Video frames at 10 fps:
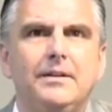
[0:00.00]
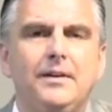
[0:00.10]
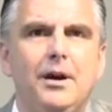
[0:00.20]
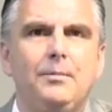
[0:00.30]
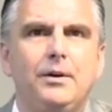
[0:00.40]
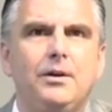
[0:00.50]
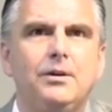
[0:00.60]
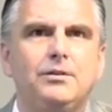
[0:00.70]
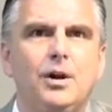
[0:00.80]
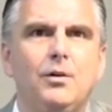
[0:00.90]
Therapist could
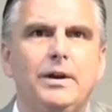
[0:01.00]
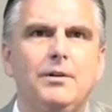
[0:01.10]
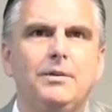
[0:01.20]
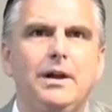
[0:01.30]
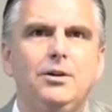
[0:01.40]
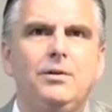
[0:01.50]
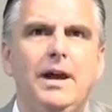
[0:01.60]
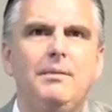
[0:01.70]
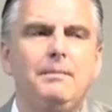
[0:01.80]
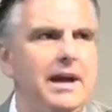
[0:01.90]
have told him that you
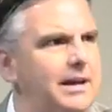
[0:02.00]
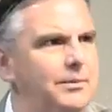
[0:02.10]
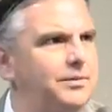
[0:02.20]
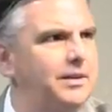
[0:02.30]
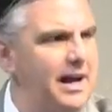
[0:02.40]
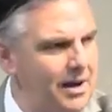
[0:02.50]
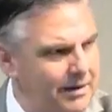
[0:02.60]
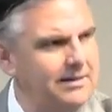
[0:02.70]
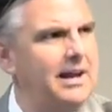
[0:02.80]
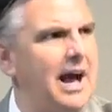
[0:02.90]
can't make him sit down.
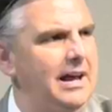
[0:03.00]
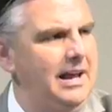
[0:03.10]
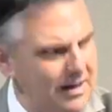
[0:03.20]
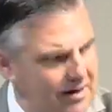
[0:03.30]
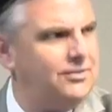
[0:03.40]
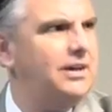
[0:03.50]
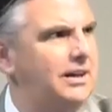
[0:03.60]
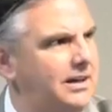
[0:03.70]
He's got energy.